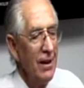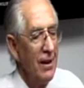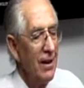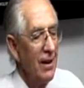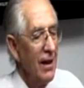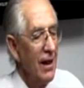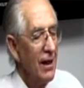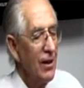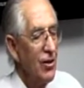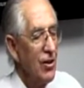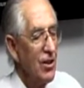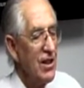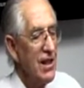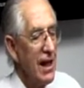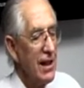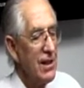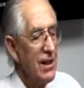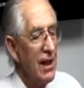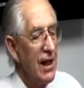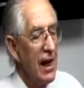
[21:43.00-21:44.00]
Right? Because
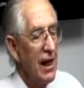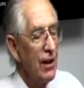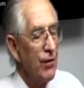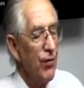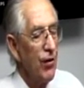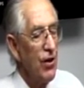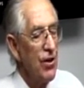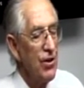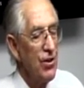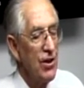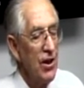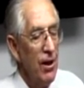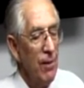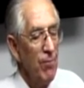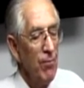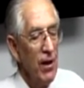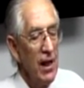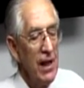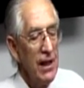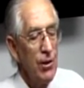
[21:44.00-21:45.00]
that's the next verse.
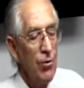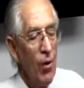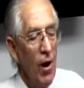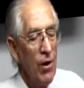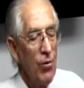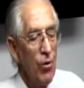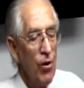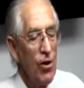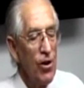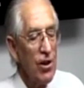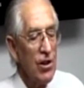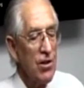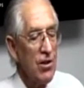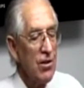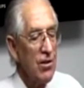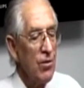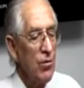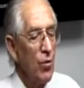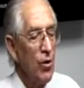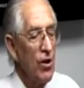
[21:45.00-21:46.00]
Each one work
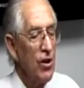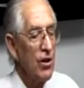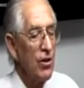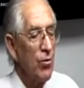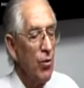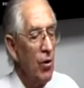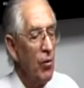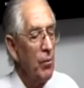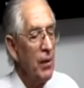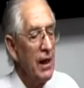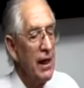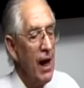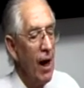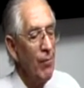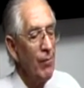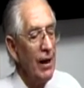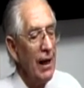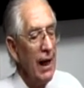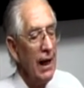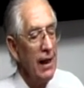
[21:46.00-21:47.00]
will
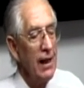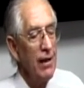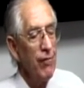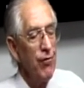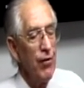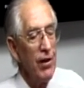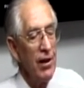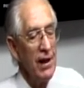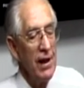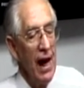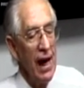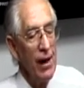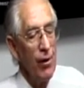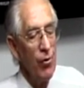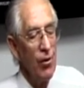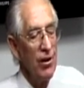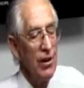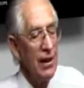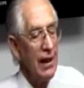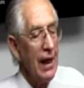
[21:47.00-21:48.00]
become clear, for the day
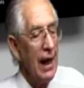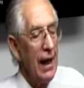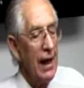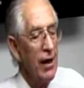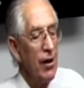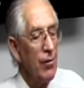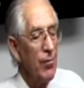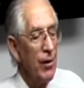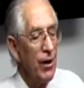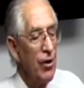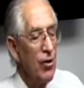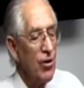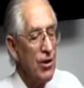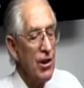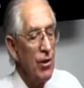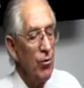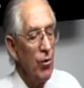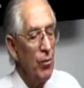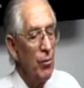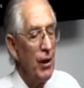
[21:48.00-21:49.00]
will declare it, because
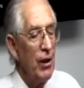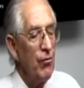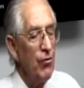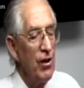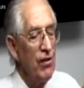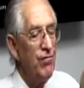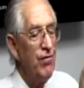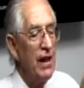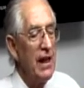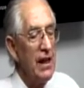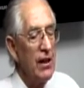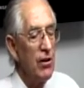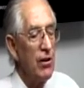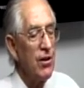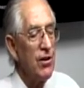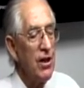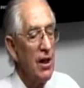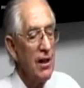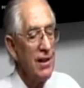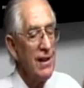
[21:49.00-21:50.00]
it will be
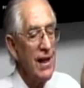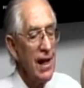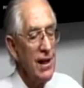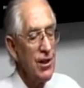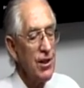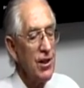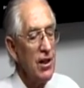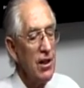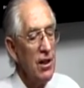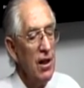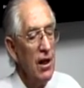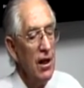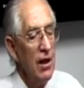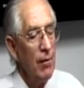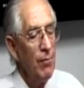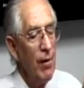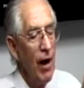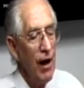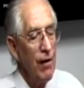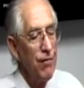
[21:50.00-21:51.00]
revealed, tested
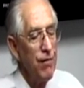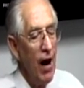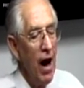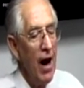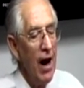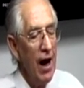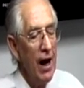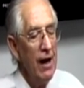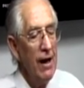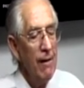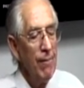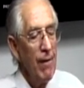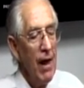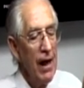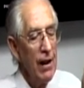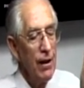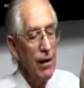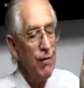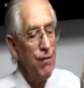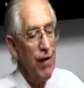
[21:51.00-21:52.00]
by fire.
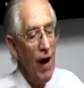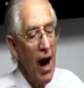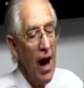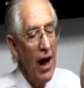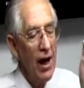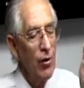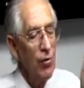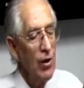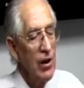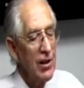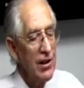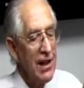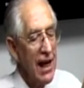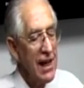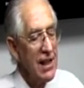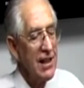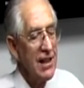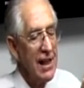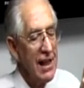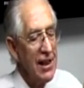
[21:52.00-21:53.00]
And the fire will
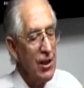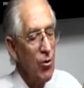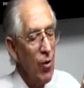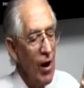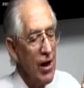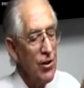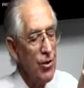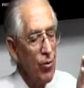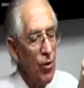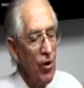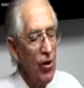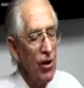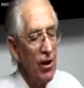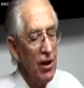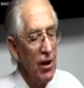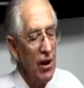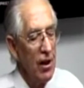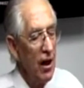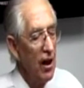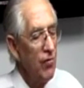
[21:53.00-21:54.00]
test each one's
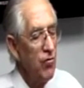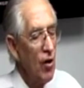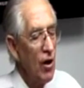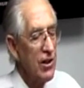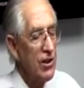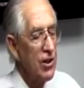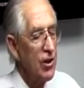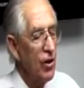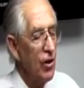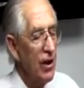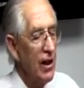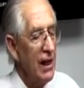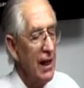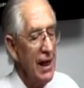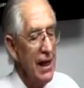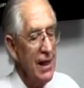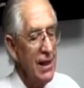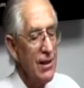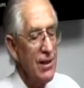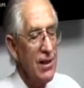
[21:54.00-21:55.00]
work of what sort it
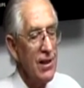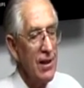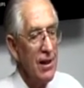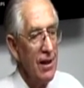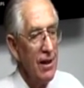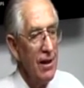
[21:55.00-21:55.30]
is.